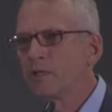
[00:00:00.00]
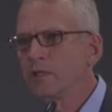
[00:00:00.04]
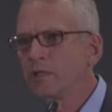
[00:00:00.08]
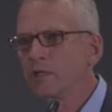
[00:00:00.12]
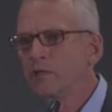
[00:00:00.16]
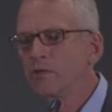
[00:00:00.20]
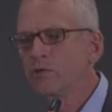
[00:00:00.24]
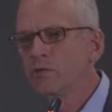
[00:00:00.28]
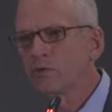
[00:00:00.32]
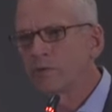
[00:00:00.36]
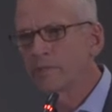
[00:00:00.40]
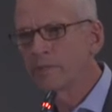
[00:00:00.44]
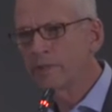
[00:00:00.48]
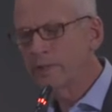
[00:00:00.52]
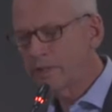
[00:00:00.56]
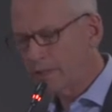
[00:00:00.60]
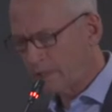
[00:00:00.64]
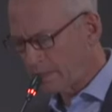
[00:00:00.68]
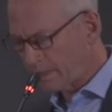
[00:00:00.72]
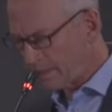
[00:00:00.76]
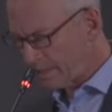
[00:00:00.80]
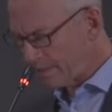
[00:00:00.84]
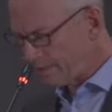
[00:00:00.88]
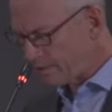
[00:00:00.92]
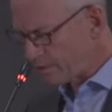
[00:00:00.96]
the
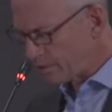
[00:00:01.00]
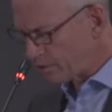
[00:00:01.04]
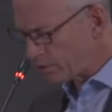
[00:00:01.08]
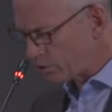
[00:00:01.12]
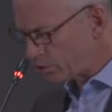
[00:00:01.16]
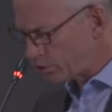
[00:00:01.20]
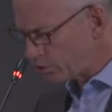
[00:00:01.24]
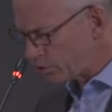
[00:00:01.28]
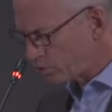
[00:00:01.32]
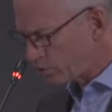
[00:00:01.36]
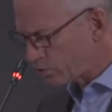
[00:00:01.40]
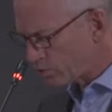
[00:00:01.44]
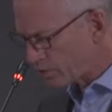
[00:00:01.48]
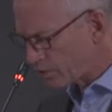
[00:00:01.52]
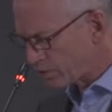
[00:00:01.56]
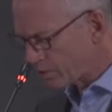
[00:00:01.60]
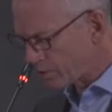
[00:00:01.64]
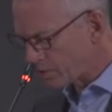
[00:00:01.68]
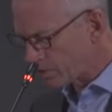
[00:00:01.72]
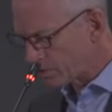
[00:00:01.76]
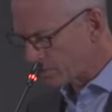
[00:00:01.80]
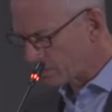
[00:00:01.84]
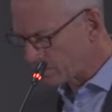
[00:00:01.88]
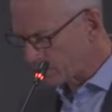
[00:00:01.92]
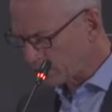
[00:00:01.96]
enormity and the
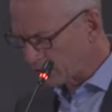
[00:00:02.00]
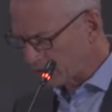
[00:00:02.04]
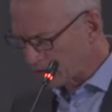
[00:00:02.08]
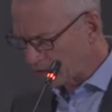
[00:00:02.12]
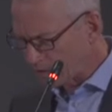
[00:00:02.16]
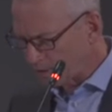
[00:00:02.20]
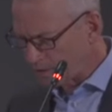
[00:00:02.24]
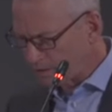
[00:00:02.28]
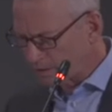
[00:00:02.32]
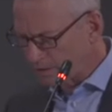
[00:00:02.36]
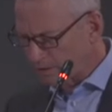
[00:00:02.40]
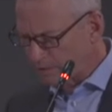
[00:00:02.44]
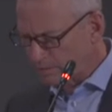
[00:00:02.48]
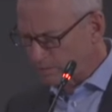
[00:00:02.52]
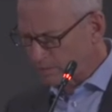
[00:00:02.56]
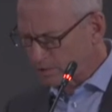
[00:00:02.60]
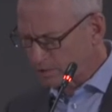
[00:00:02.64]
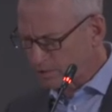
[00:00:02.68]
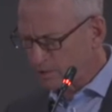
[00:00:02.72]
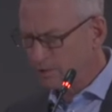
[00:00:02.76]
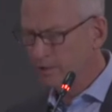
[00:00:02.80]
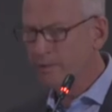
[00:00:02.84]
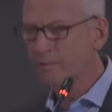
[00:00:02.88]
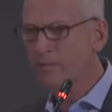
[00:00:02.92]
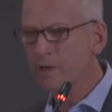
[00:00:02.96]
distortions, and I
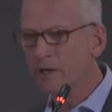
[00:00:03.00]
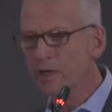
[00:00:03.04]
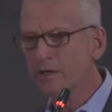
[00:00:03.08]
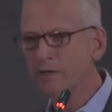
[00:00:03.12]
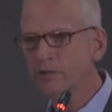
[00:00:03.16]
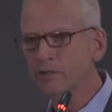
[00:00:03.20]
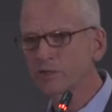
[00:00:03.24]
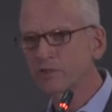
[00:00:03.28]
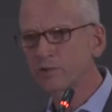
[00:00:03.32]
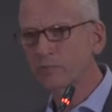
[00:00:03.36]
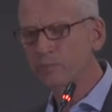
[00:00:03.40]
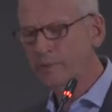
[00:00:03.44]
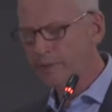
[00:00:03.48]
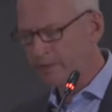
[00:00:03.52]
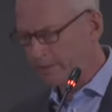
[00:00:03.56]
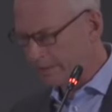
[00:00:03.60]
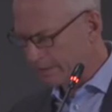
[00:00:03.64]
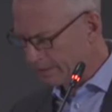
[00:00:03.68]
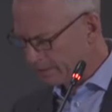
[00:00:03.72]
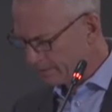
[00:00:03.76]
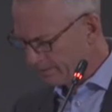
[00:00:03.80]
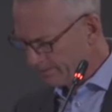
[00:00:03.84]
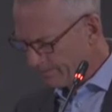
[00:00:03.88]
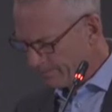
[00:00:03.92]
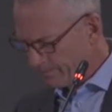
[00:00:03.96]
glimpsed the modern
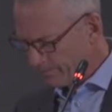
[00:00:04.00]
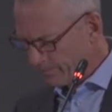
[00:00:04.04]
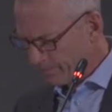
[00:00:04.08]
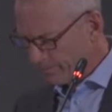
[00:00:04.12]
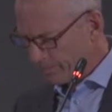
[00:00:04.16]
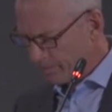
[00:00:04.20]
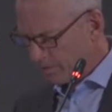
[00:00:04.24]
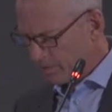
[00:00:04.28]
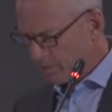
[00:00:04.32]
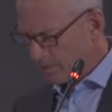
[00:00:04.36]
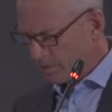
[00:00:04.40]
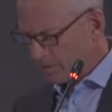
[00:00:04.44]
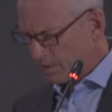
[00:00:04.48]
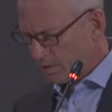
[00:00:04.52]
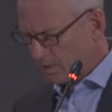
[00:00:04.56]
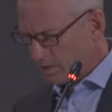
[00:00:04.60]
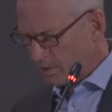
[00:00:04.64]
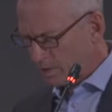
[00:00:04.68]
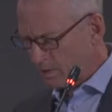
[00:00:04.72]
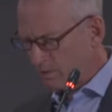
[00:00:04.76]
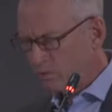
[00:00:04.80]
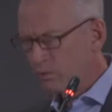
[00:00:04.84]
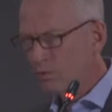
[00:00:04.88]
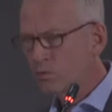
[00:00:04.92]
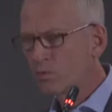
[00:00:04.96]
spirit.
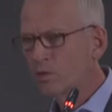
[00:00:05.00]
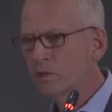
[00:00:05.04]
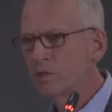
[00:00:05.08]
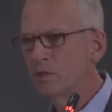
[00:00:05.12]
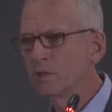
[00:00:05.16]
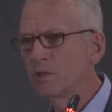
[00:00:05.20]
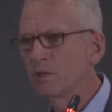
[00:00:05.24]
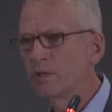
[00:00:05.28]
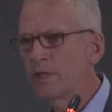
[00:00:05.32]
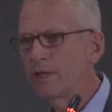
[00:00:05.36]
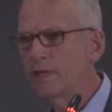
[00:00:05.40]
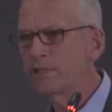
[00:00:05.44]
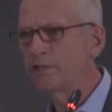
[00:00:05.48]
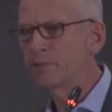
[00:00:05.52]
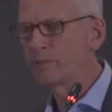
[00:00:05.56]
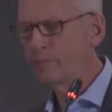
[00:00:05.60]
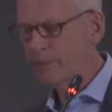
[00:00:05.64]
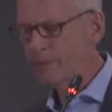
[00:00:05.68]
A new world has